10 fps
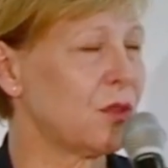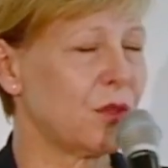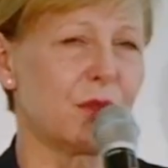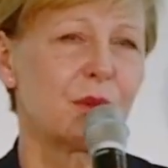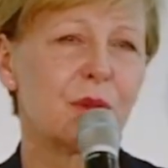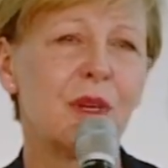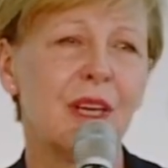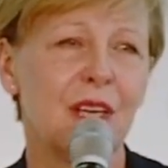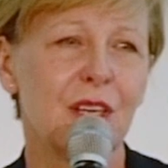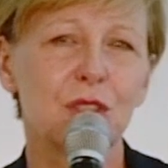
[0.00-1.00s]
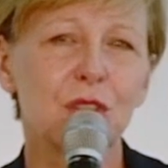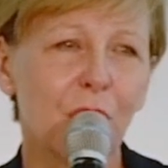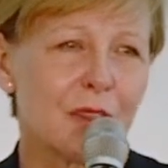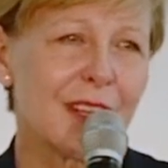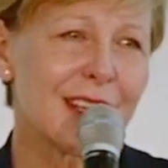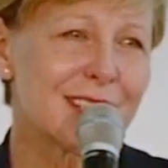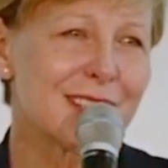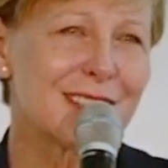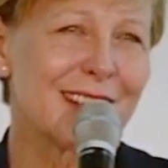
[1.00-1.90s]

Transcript: to show that.